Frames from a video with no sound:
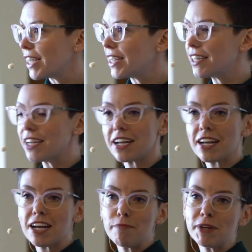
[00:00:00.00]

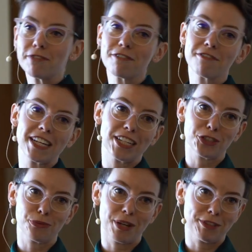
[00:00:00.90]
creating a bit of a
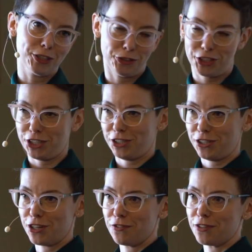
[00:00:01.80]
financial revolution
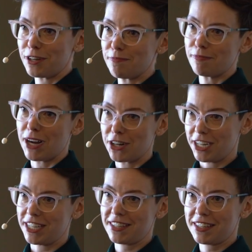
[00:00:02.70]
over at
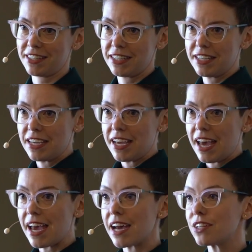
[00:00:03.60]
Modernist,
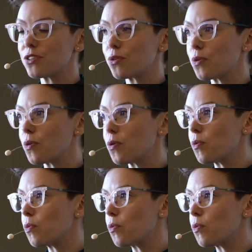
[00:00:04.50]
and